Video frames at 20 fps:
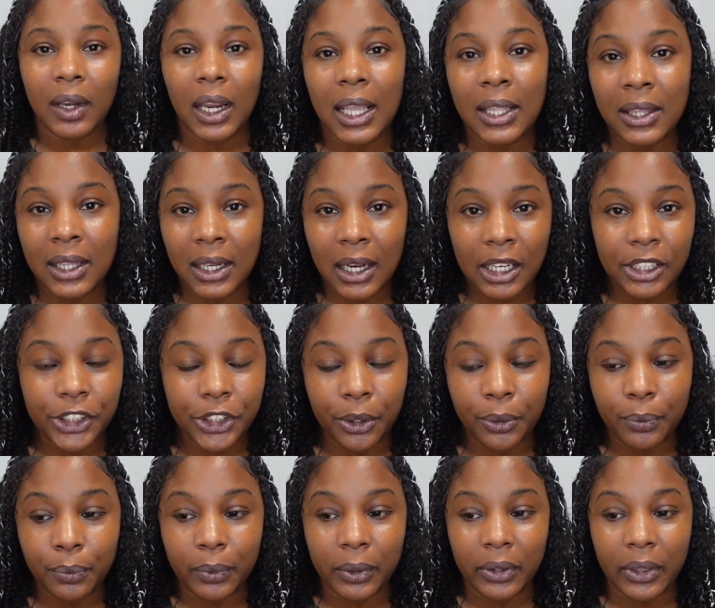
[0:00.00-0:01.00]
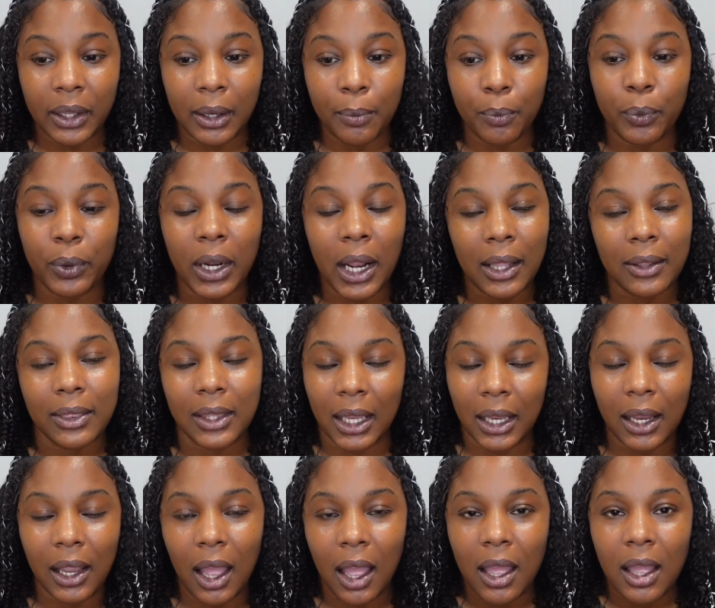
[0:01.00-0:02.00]
And then I shared with him what I
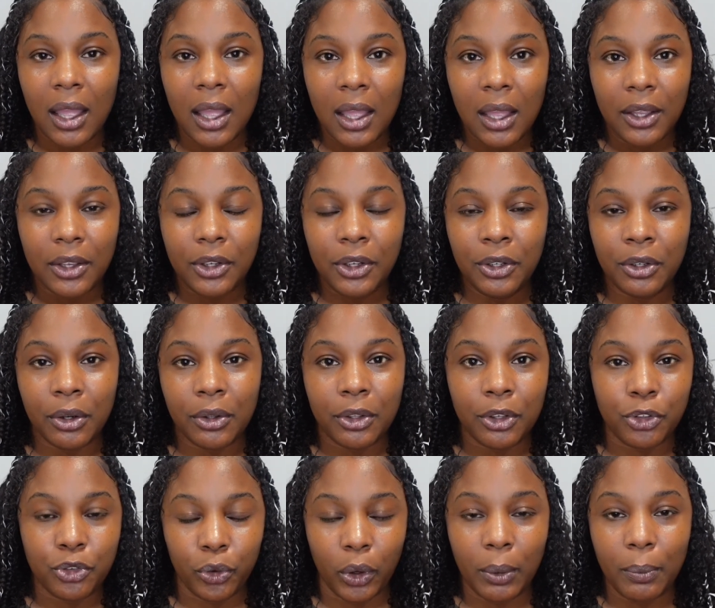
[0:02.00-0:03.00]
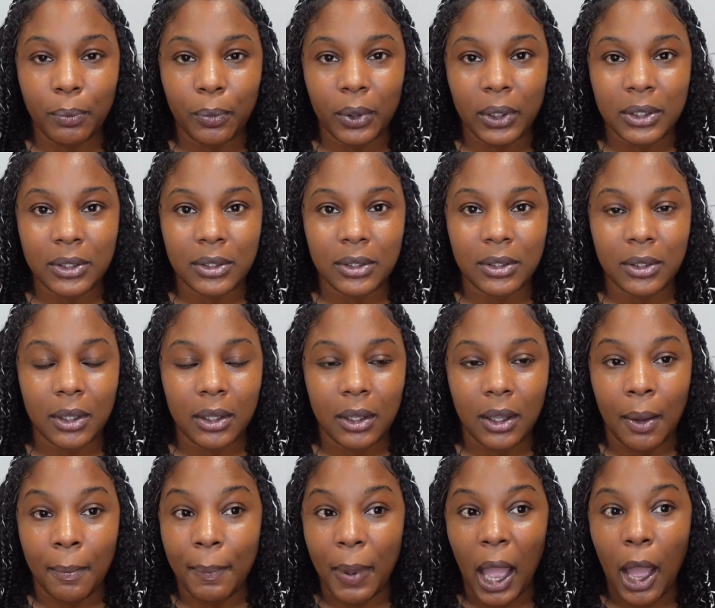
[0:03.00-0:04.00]
think, you know, the dream was
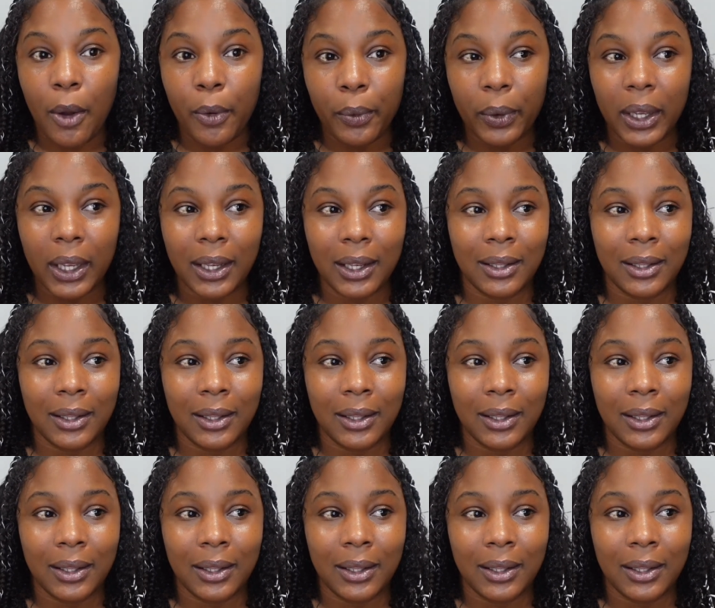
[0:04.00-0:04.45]
about.